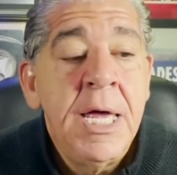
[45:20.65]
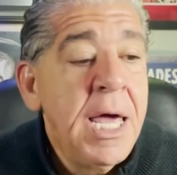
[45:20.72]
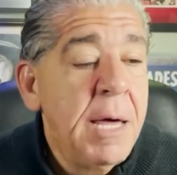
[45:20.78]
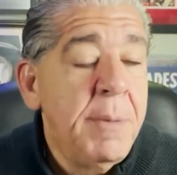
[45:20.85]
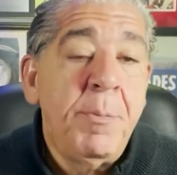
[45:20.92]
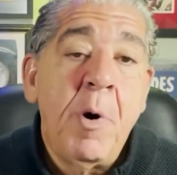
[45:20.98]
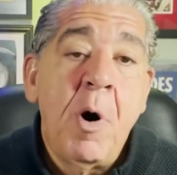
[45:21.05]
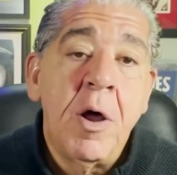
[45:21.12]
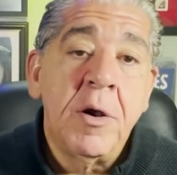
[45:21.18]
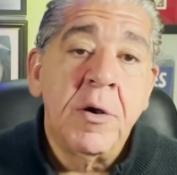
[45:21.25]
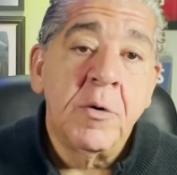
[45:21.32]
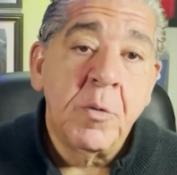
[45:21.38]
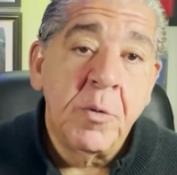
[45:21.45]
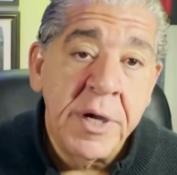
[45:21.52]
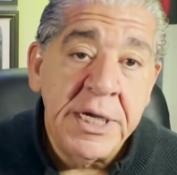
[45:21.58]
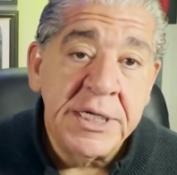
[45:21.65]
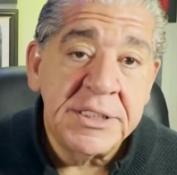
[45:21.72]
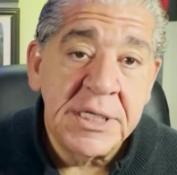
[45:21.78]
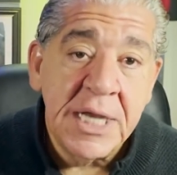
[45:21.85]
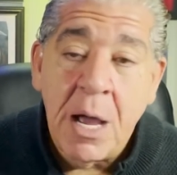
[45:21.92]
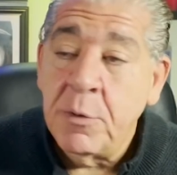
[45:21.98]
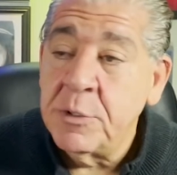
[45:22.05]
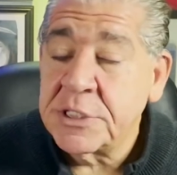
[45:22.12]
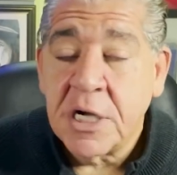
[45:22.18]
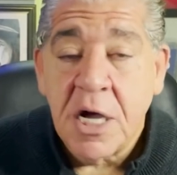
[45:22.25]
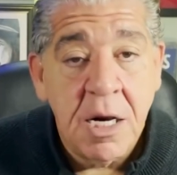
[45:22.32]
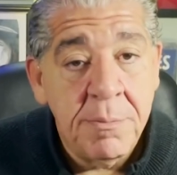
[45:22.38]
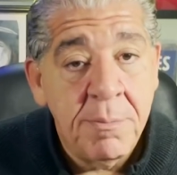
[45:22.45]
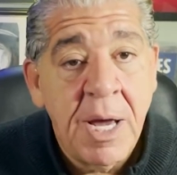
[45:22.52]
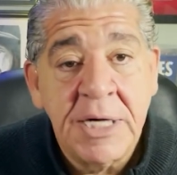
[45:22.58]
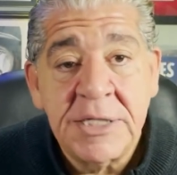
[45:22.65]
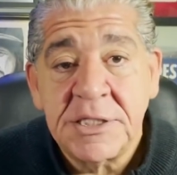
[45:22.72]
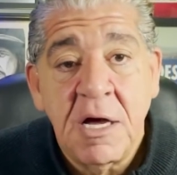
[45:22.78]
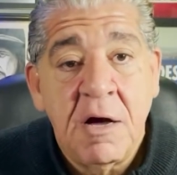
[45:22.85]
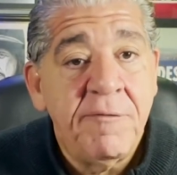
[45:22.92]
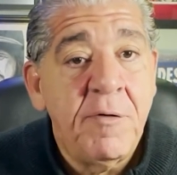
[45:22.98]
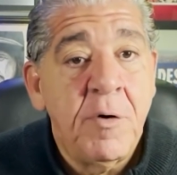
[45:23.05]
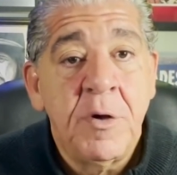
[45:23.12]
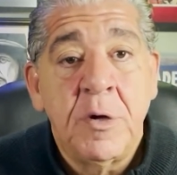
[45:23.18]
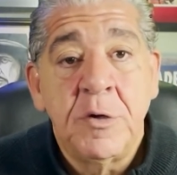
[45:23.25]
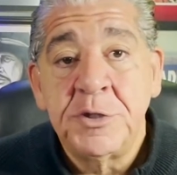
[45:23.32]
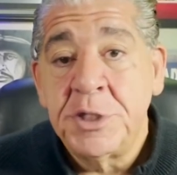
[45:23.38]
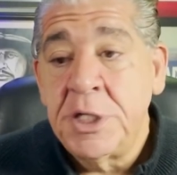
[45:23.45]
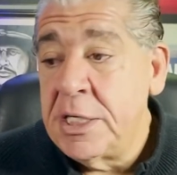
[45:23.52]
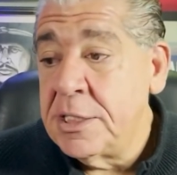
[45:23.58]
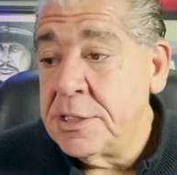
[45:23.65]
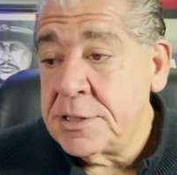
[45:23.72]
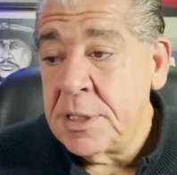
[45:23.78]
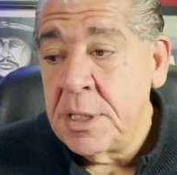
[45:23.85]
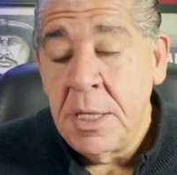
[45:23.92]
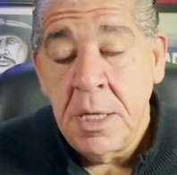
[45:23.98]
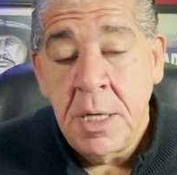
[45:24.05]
And part of the reason I was cutting myself all those years,